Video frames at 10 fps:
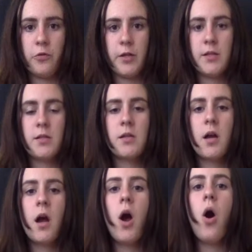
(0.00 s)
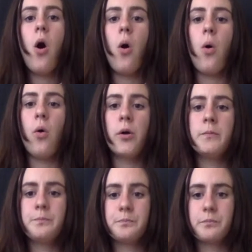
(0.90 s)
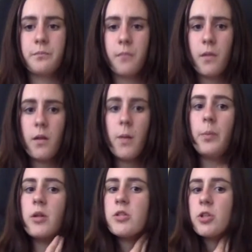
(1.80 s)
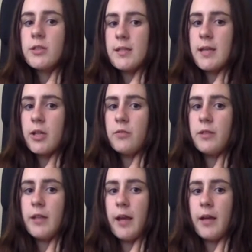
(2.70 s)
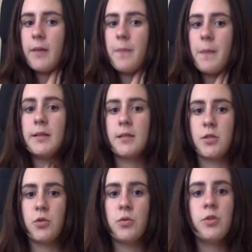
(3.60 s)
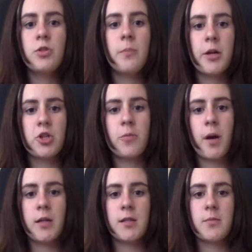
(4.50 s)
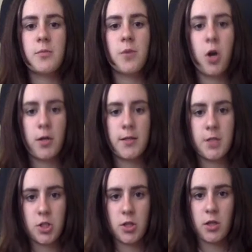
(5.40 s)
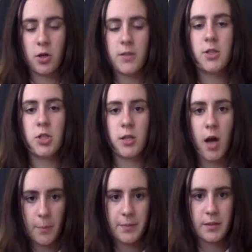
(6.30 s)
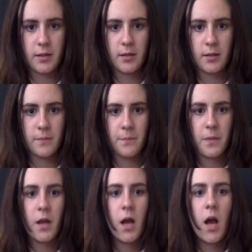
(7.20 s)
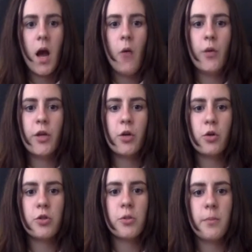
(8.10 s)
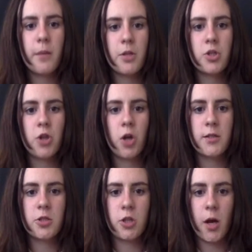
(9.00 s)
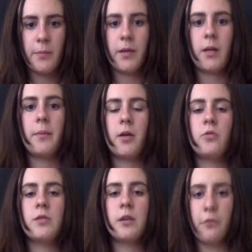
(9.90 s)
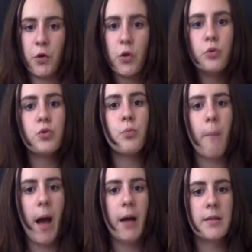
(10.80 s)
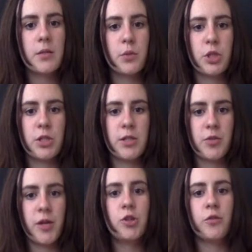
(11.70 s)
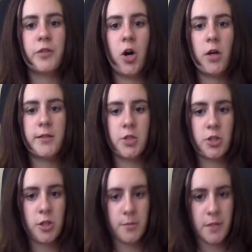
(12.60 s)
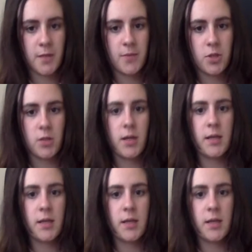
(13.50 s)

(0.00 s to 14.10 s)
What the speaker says: wrist or pulse on the side of the neck. It is used to measure maximum oxygen uptake. We can also measure oxygen uptake by using VO2 max, which is the rate of the oxygen consumption